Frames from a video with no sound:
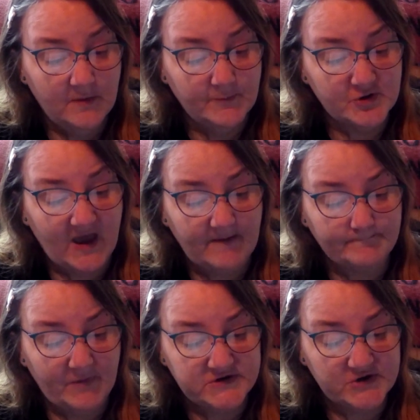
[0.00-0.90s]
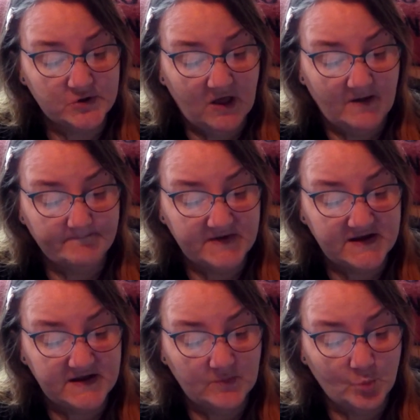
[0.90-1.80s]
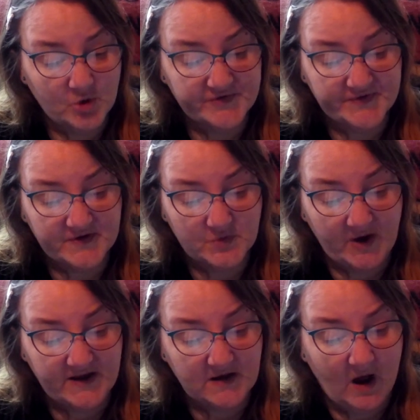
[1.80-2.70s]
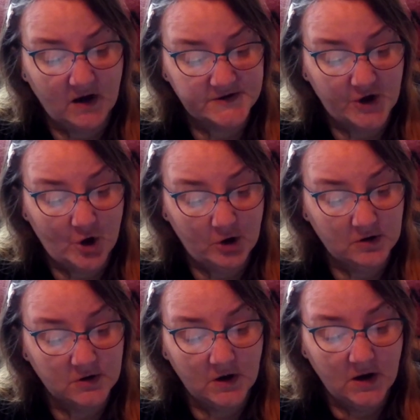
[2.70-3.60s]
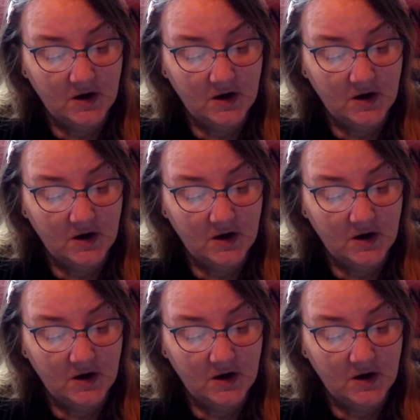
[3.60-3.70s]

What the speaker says: Bernat bundle up medium worsted weight cotton yarn,